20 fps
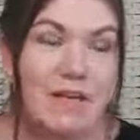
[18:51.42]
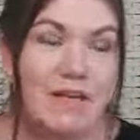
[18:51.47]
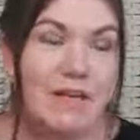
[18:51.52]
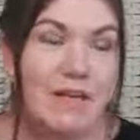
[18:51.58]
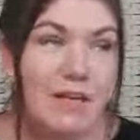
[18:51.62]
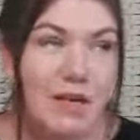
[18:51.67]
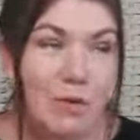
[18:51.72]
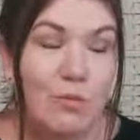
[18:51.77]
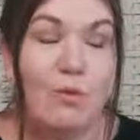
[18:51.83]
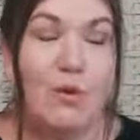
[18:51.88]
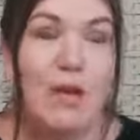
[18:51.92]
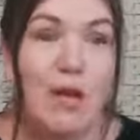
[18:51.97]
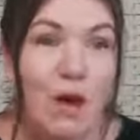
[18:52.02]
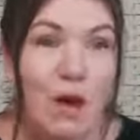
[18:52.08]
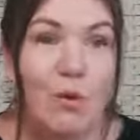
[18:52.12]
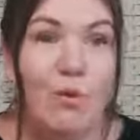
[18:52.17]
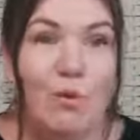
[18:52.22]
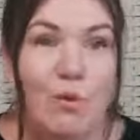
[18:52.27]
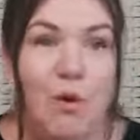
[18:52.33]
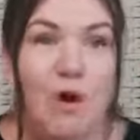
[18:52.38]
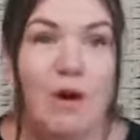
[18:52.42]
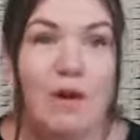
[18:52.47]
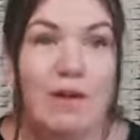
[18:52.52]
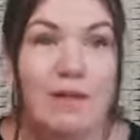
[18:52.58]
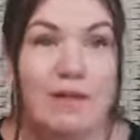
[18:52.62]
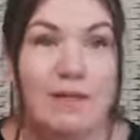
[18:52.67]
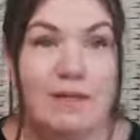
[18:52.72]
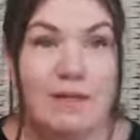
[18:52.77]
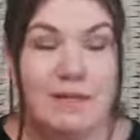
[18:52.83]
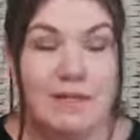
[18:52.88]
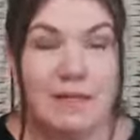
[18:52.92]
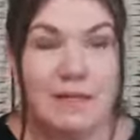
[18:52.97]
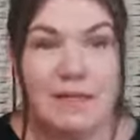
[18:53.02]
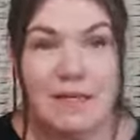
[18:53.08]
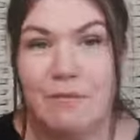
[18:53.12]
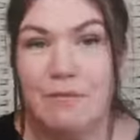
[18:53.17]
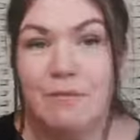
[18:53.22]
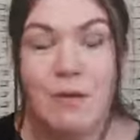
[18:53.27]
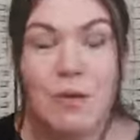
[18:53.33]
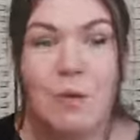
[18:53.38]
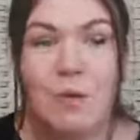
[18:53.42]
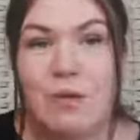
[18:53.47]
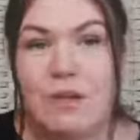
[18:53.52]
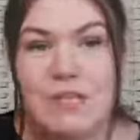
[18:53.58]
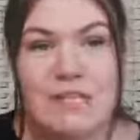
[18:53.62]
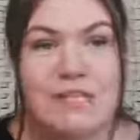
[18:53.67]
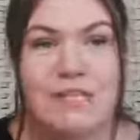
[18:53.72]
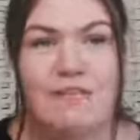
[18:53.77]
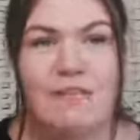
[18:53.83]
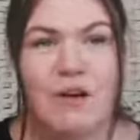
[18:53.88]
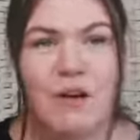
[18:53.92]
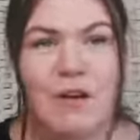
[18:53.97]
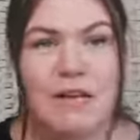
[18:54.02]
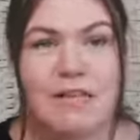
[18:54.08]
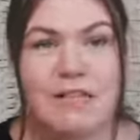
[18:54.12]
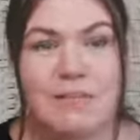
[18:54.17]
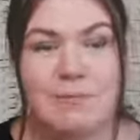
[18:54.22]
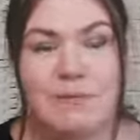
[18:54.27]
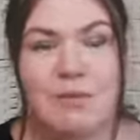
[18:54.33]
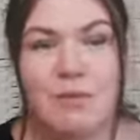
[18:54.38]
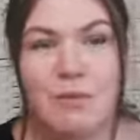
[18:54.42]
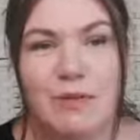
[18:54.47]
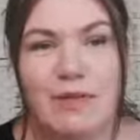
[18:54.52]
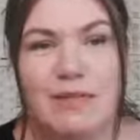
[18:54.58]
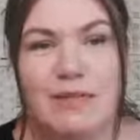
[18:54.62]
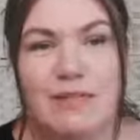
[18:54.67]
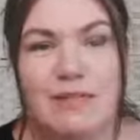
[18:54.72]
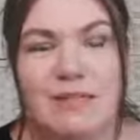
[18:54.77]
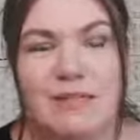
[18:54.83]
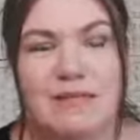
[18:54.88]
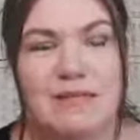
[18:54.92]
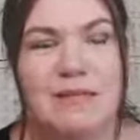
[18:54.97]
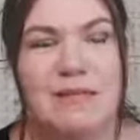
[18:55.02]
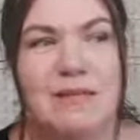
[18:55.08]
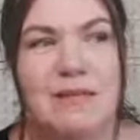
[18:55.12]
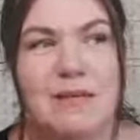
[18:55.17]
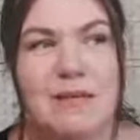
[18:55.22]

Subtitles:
you know, we are one, and you've got all these divides between us.